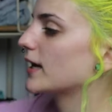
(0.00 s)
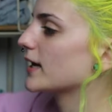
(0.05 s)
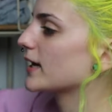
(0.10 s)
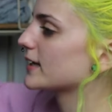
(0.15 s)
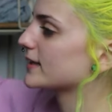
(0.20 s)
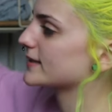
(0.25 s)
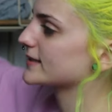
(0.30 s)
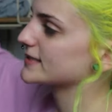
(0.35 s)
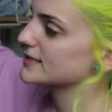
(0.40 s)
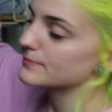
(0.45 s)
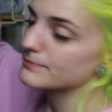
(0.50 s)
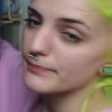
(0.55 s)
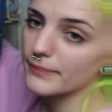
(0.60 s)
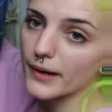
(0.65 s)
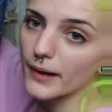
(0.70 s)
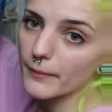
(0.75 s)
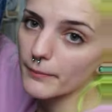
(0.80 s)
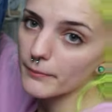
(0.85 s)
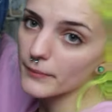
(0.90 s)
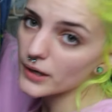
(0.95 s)
Got this
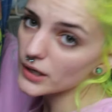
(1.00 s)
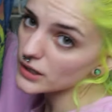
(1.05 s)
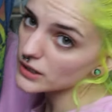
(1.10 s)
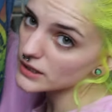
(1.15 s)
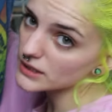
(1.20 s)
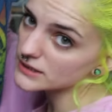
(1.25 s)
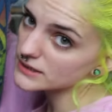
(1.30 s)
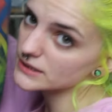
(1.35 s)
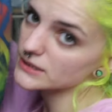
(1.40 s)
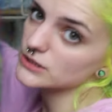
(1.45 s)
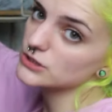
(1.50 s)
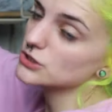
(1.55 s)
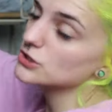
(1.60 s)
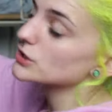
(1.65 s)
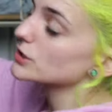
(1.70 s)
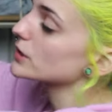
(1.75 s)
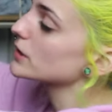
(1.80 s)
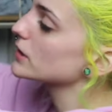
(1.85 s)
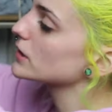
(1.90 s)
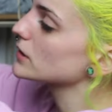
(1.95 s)
Bob Marley
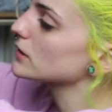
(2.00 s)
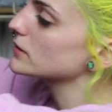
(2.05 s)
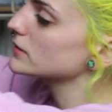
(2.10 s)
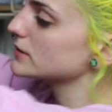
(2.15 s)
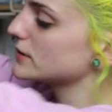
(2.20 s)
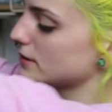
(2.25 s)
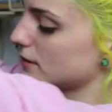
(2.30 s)
t-shirt.